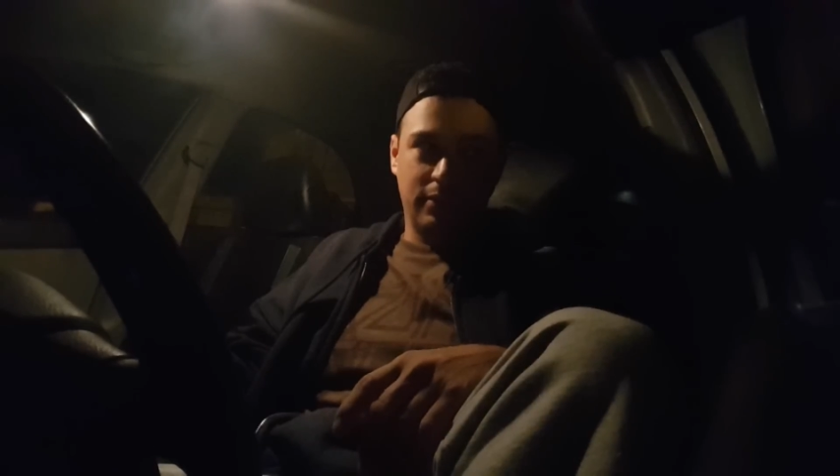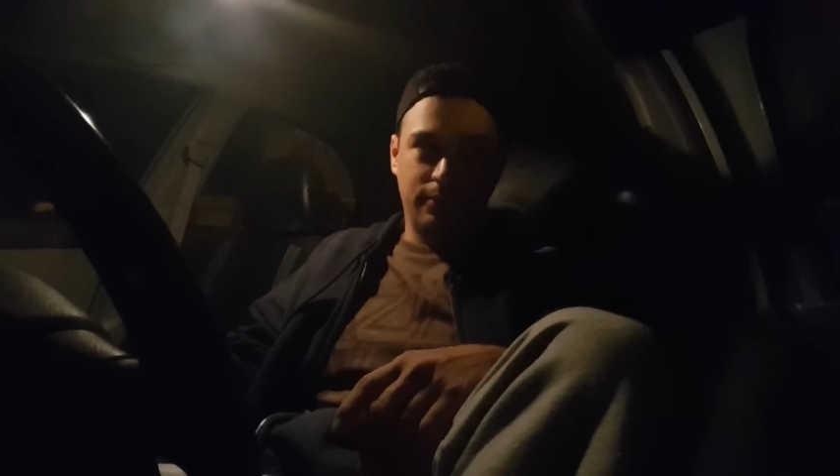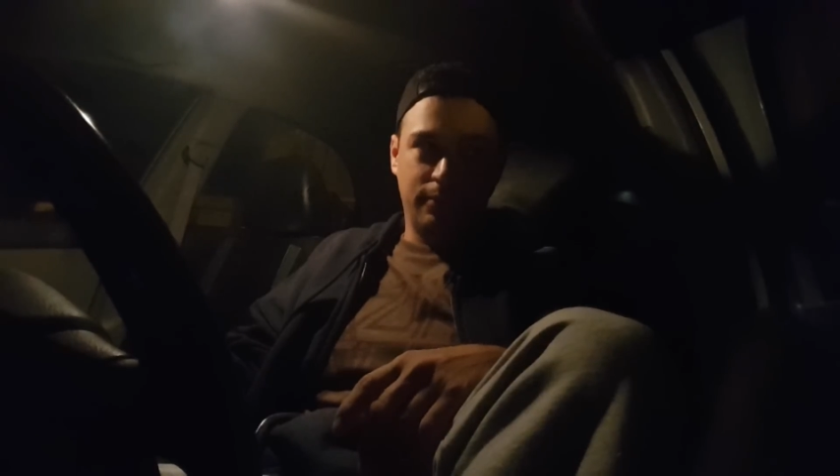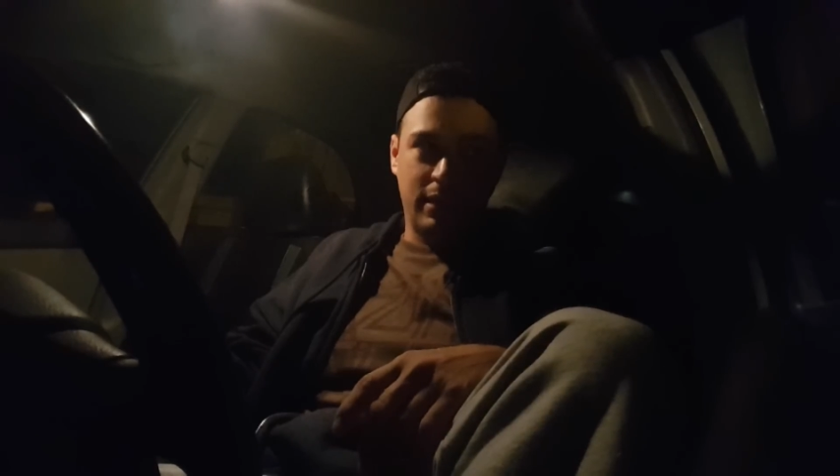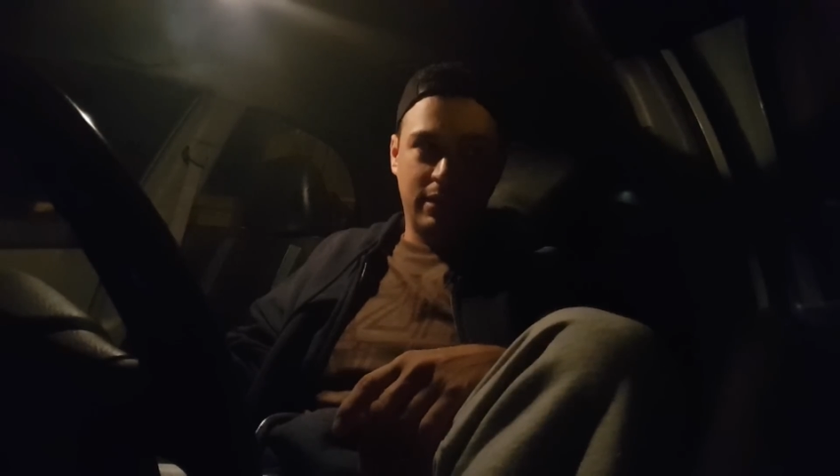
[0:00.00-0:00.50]

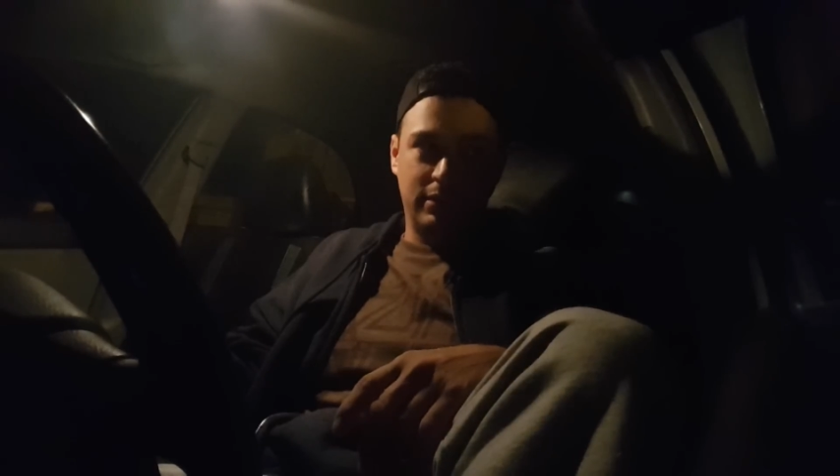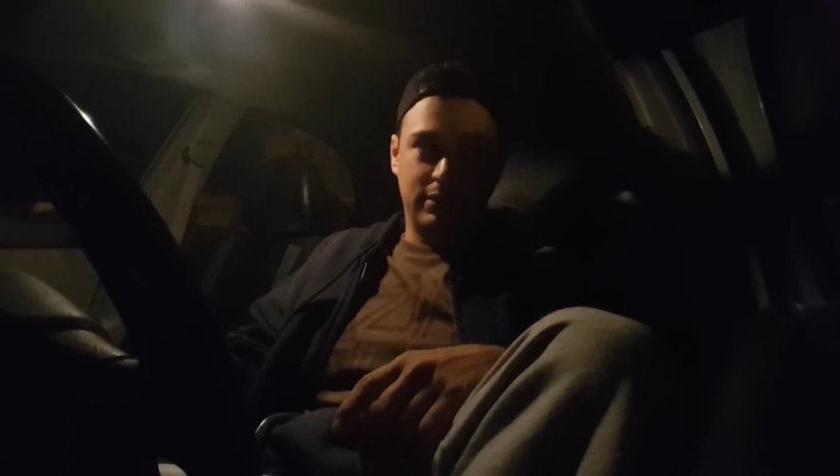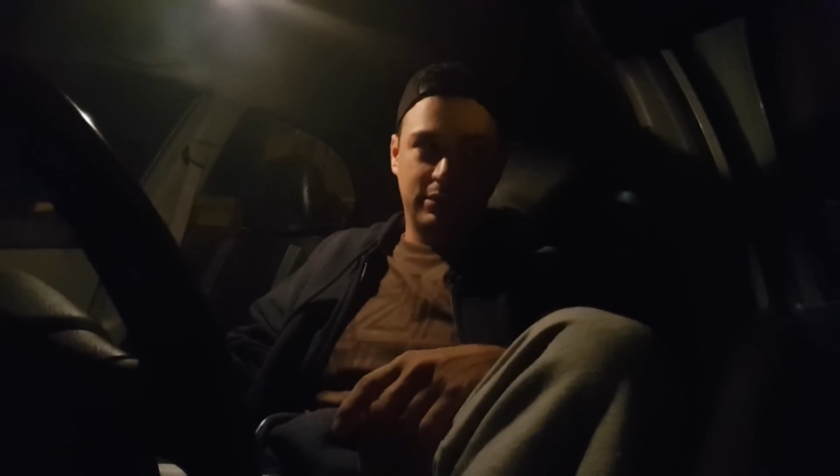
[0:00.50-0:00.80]
met